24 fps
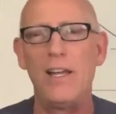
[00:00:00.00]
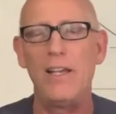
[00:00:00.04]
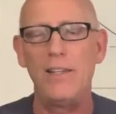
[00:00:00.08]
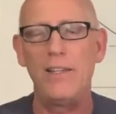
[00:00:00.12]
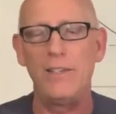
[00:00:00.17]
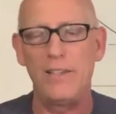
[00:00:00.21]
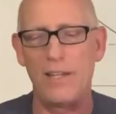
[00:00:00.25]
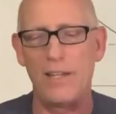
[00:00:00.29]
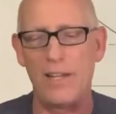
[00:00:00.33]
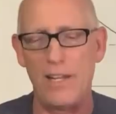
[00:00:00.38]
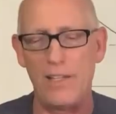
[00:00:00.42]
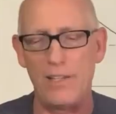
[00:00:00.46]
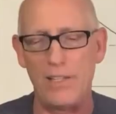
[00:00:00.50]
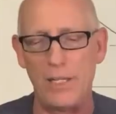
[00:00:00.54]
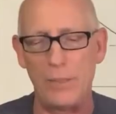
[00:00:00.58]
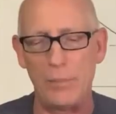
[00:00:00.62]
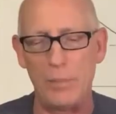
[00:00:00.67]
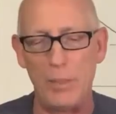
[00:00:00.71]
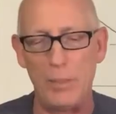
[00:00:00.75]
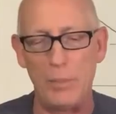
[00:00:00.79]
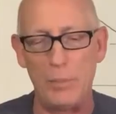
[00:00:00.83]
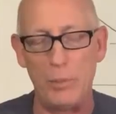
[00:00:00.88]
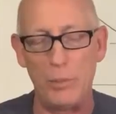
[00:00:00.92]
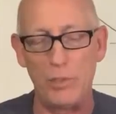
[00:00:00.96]
that I think
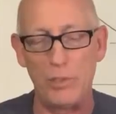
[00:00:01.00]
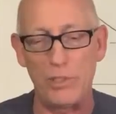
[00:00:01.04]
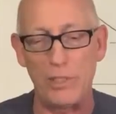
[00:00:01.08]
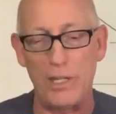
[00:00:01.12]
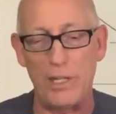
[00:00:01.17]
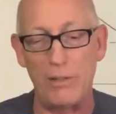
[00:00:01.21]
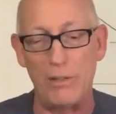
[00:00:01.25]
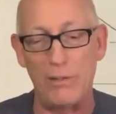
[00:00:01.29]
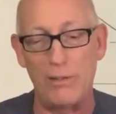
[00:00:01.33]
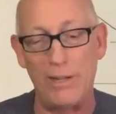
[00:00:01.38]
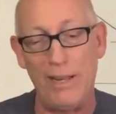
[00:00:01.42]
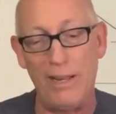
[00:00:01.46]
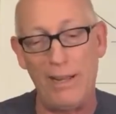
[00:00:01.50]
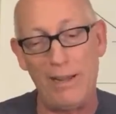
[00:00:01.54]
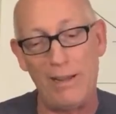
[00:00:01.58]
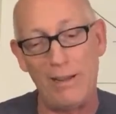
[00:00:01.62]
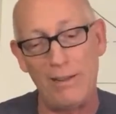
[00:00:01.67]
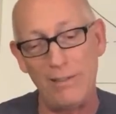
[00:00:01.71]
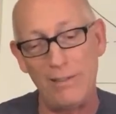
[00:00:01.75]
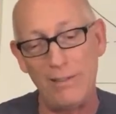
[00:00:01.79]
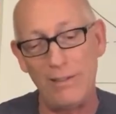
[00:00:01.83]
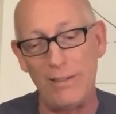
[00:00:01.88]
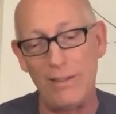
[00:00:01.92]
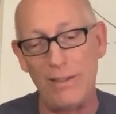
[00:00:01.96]
people would say,
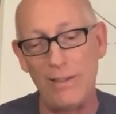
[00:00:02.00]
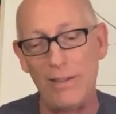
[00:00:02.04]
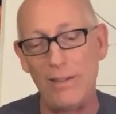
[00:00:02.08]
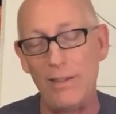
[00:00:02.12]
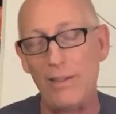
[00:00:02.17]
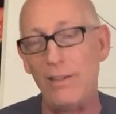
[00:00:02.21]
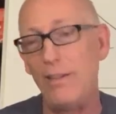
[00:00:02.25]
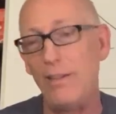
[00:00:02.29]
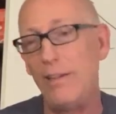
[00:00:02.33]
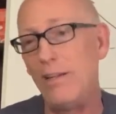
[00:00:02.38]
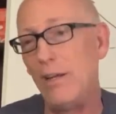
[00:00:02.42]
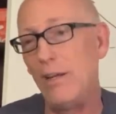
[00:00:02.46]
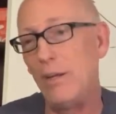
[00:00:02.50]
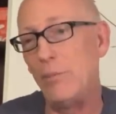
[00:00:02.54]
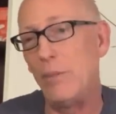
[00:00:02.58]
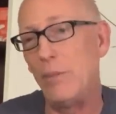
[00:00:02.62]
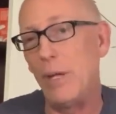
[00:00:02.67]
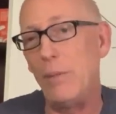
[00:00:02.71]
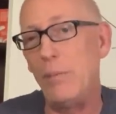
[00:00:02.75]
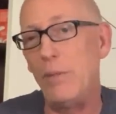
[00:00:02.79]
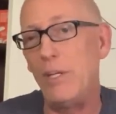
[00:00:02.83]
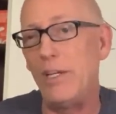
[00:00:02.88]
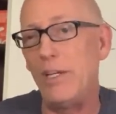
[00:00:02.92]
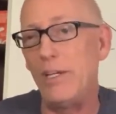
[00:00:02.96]
well, you know,
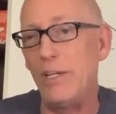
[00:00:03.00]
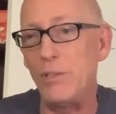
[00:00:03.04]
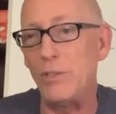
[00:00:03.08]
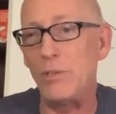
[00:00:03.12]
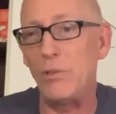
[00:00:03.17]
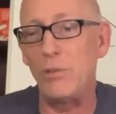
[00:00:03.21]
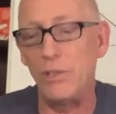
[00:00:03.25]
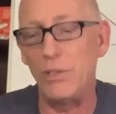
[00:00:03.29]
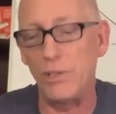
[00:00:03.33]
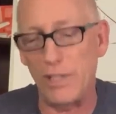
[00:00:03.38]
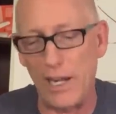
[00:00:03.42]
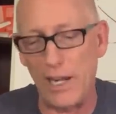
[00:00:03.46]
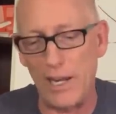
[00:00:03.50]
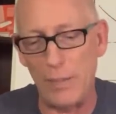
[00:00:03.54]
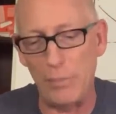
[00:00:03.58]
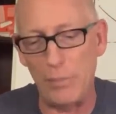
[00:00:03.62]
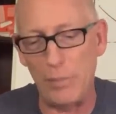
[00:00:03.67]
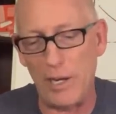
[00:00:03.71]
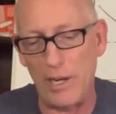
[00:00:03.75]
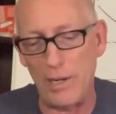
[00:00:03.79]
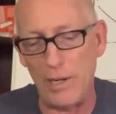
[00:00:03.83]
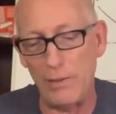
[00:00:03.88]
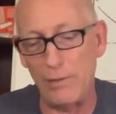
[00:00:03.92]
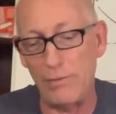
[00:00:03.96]
maybe Israel can't
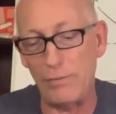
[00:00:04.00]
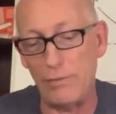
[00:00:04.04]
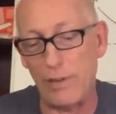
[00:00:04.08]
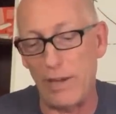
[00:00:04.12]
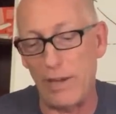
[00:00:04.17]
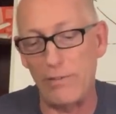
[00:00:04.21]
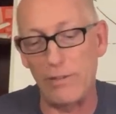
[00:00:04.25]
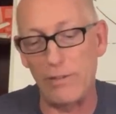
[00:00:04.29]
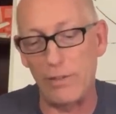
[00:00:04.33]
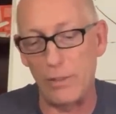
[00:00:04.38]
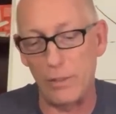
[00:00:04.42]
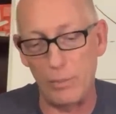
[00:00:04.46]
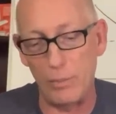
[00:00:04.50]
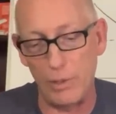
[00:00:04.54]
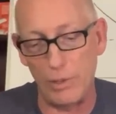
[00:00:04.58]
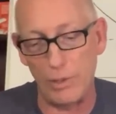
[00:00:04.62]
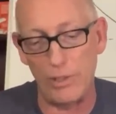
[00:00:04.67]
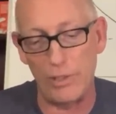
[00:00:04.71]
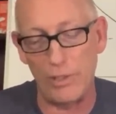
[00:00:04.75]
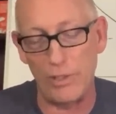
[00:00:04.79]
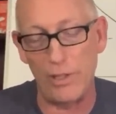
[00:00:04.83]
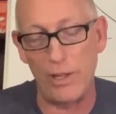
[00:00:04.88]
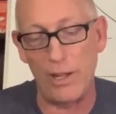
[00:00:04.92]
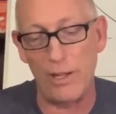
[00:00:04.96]
pay $500
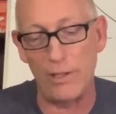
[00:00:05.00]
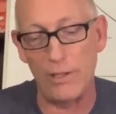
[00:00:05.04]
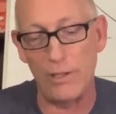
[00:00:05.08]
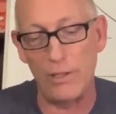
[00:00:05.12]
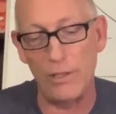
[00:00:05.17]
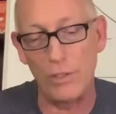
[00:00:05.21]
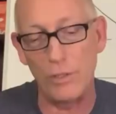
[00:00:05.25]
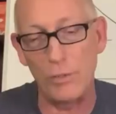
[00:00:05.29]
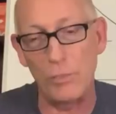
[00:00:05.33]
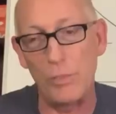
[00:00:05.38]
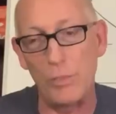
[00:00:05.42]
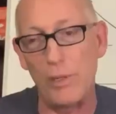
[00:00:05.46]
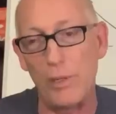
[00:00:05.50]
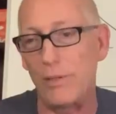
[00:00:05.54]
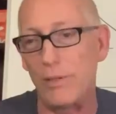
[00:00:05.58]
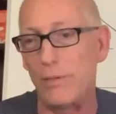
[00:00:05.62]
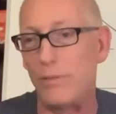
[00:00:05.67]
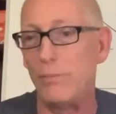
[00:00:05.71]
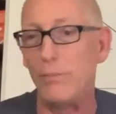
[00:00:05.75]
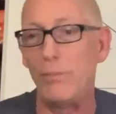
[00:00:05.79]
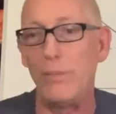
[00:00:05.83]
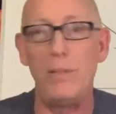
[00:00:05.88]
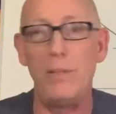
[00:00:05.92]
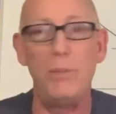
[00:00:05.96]
billion, but
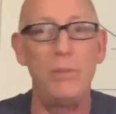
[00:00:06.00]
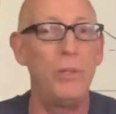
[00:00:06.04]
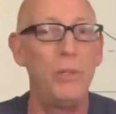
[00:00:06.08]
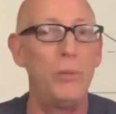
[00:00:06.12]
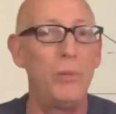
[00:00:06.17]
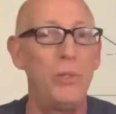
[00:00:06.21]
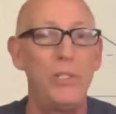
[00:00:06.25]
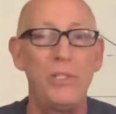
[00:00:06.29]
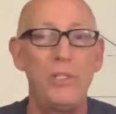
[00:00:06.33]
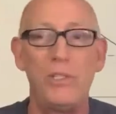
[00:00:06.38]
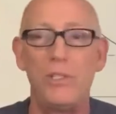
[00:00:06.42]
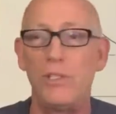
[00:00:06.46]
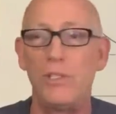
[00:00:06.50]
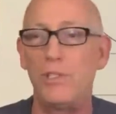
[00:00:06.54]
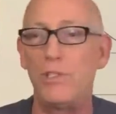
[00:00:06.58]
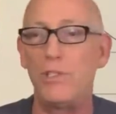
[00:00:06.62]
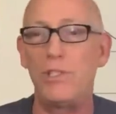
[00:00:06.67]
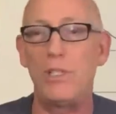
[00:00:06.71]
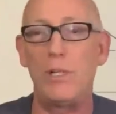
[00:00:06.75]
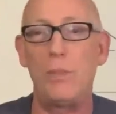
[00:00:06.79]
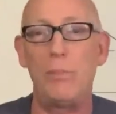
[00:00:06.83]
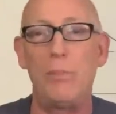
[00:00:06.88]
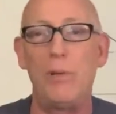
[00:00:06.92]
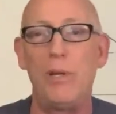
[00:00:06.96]
maybe we should just
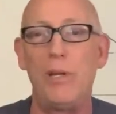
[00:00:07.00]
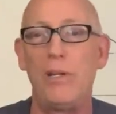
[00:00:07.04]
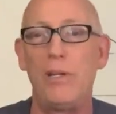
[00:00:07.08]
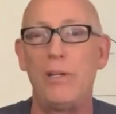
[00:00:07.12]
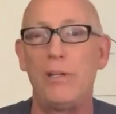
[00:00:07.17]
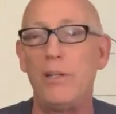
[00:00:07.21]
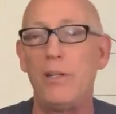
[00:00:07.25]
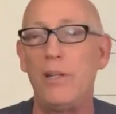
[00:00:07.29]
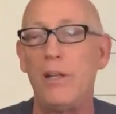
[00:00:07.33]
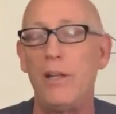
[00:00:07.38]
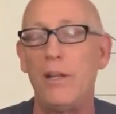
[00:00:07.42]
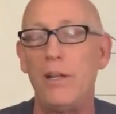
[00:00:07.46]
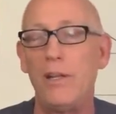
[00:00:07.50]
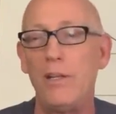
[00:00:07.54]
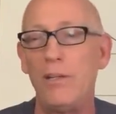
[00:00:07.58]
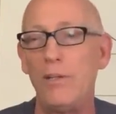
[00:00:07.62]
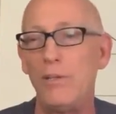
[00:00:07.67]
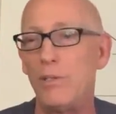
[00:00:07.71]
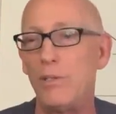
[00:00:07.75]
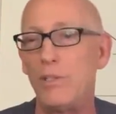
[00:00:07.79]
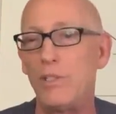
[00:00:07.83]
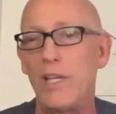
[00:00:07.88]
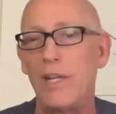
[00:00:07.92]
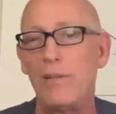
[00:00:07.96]
chip in,
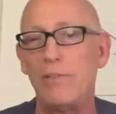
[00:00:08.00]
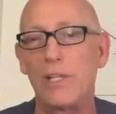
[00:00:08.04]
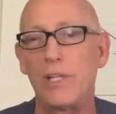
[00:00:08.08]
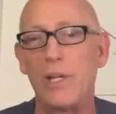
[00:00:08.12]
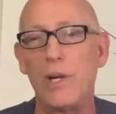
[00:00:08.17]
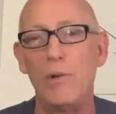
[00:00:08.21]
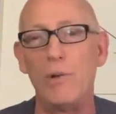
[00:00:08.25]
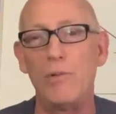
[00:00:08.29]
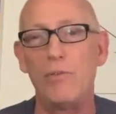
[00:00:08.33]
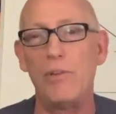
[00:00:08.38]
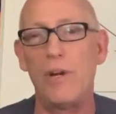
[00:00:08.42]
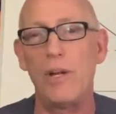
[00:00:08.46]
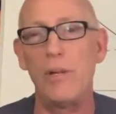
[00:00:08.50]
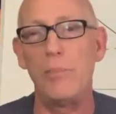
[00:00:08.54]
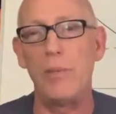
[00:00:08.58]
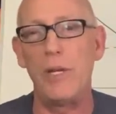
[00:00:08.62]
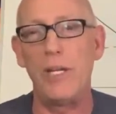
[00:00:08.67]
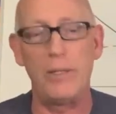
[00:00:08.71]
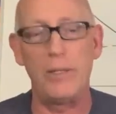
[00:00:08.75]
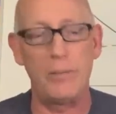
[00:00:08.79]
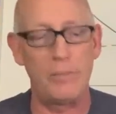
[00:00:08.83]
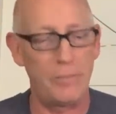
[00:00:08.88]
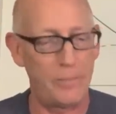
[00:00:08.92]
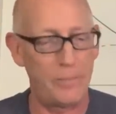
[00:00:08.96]
just have a
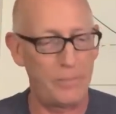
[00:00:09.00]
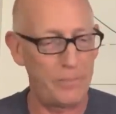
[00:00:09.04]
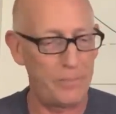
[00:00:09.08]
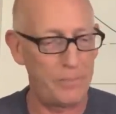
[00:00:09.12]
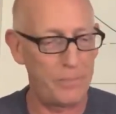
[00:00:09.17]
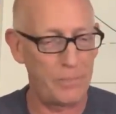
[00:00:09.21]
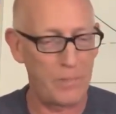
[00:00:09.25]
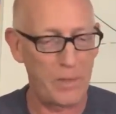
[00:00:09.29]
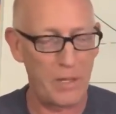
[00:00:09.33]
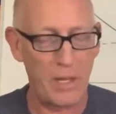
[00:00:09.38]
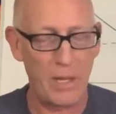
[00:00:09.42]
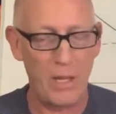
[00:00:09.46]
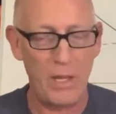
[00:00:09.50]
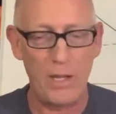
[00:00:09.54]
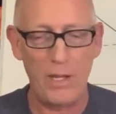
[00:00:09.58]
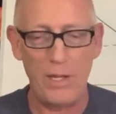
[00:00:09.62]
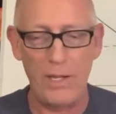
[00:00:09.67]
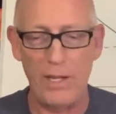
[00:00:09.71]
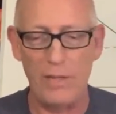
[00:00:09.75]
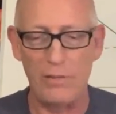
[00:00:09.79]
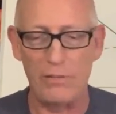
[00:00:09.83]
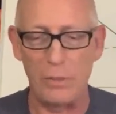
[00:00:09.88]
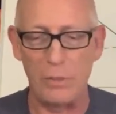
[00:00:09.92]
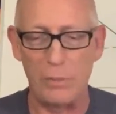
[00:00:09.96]
GoFundMe.
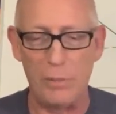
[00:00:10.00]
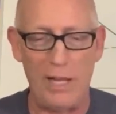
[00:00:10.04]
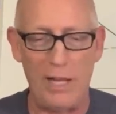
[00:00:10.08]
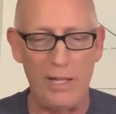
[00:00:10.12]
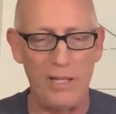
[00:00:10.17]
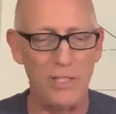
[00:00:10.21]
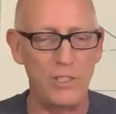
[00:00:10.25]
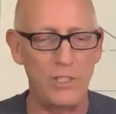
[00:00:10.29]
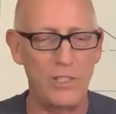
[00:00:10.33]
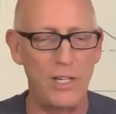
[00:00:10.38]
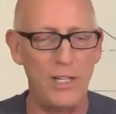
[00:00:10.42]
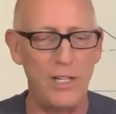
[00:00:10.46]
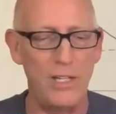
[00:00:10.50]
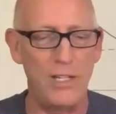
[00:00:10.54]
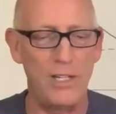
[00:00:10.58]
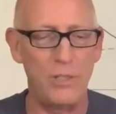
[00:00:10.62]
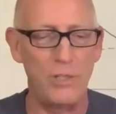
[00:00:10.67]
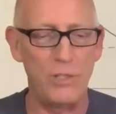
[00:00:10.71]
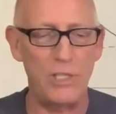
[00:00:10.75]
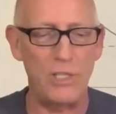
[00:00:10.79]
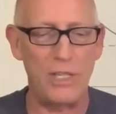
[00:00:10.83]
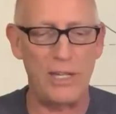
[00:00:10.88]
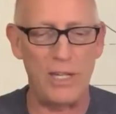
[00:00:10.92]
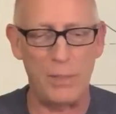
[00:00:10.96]
If the
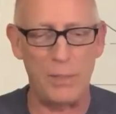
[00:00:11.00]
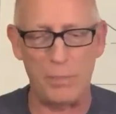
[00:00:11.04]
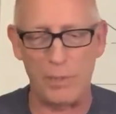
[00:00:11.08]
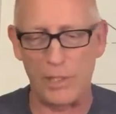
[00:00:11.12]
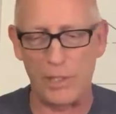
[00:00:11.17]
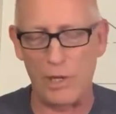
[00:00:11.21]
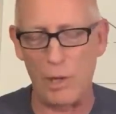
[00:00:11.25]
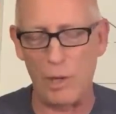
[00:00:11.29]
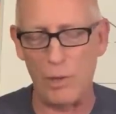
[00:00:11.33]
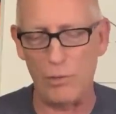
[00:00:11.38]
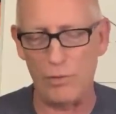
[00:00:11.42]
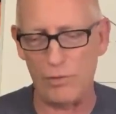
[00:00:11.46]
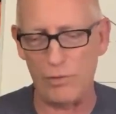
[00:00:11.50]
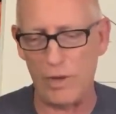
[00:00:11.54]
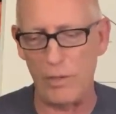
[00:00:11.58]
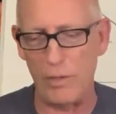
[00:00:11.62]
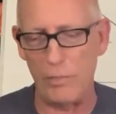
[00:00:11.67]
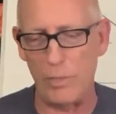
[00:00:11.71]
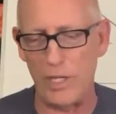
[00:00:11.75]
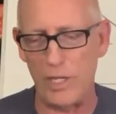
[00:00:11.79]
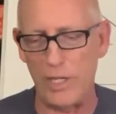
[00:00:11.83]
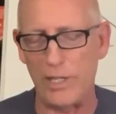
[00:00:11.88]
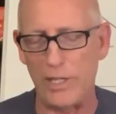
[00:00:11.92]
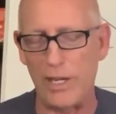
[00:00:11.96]
Palestinians set up a
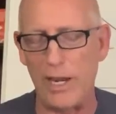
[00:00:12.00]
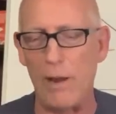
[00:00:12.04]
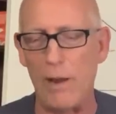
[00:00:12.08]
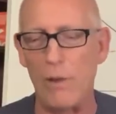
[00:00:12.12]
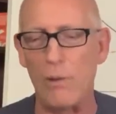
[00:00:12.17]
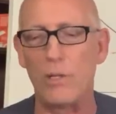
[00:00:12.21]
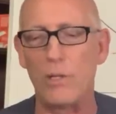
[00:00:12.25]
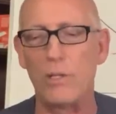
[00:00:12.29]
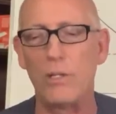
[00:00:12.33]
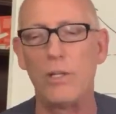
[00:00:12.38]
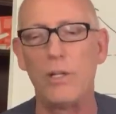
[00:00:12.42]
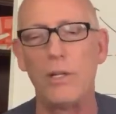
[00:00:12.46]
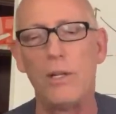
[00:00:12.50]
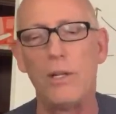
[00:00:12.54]
GoFundMe account